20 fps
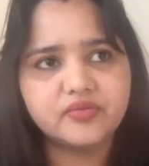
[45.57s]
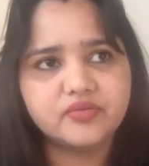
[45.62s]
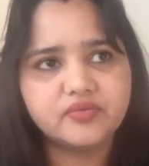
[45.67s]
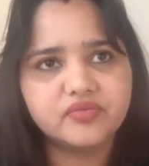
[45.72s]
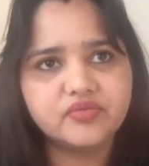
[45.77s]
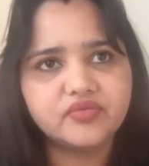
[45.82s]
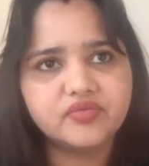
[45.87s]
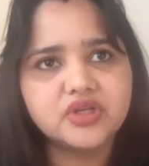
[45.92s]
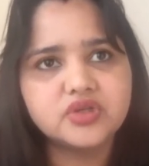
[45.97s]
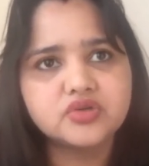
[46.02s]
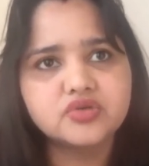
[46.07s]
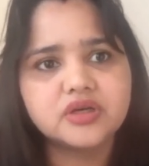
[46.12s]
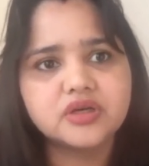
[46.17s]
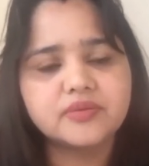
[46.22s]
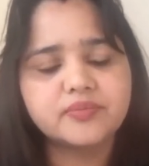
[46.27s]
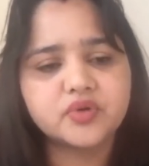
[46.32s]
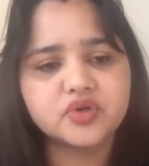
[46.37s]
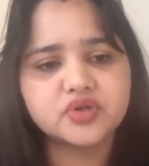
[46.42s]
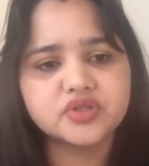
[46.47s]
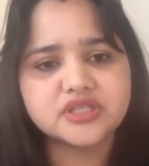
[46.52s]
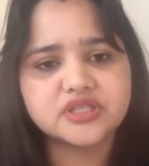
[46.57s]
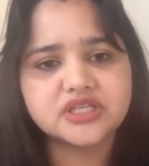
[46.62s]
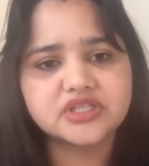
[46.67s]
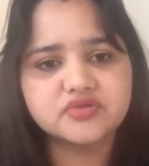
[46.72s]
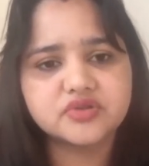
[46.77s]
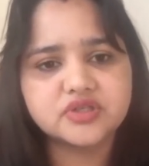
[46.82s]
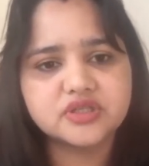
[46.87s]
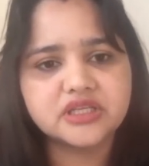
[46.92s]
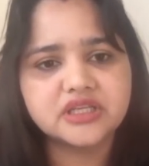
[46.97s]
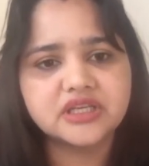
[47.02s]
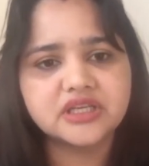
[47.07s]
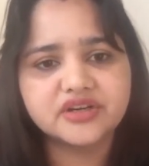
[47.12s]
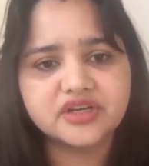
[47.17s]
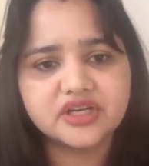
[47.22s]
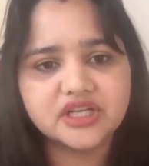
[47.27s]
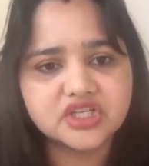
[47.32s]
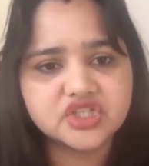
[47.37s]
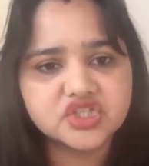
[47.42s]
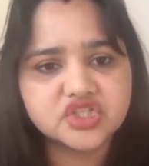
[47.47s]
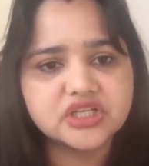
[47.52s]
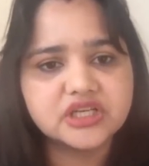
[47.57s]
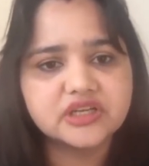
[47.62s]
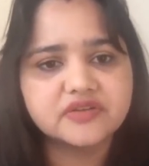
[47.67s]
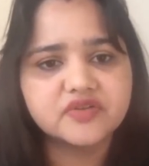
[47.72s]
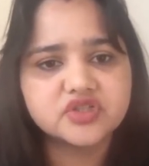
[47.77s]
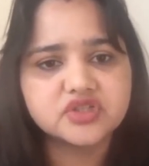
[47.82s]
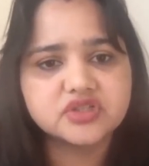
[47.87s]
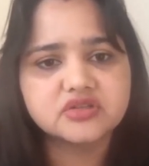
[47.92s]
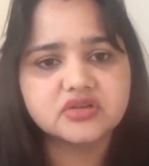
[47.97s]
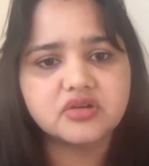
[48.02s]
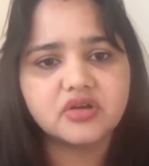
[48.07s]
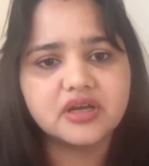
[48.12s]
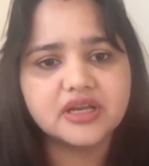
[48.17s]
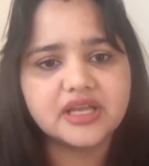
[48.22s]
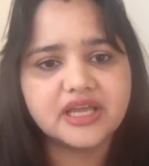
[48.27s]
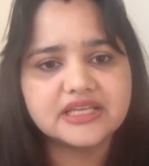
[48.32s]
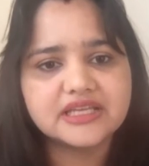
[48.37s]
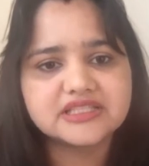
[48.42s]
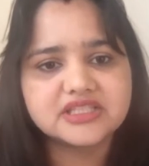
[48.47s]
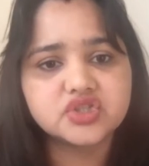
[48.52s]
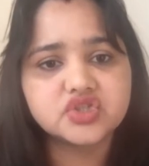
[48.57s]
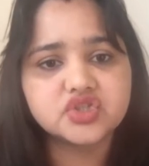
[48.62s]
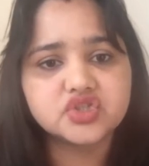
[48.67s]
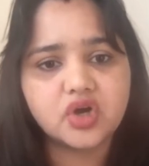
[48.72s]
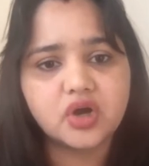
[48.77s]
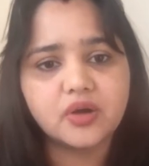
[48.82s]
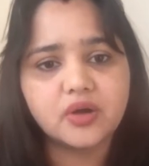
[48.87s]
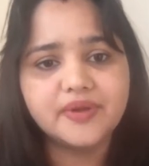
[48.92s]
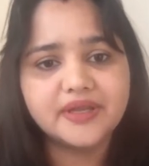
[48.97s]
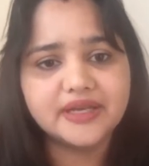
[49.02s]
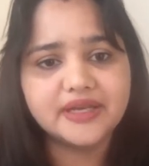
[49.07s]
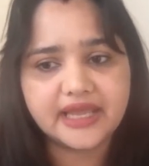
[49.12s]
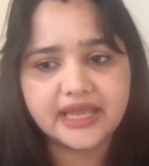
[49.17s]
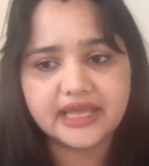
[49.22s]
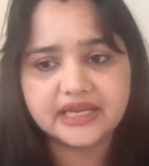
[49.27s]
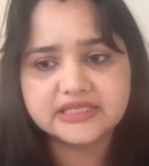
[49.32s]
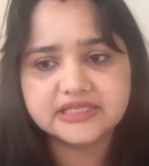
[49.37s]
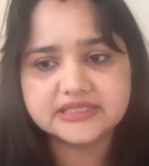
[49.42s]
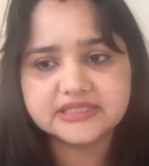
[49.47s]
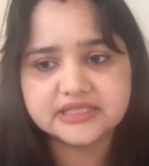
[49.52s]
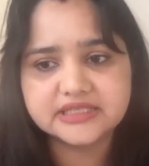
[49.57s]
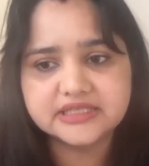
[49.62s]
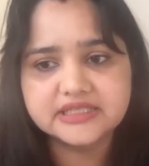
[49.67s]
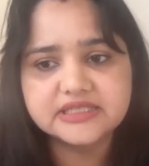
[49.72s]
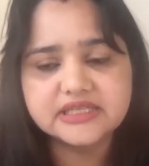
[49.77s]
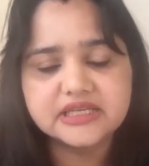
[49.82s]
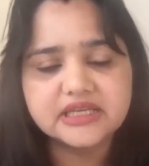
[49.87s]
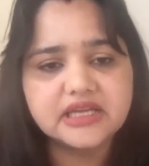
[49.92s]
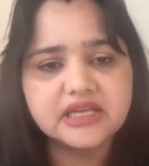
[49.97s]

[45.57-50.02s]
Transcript: we do a process within credentialing, which is called as a job analysis,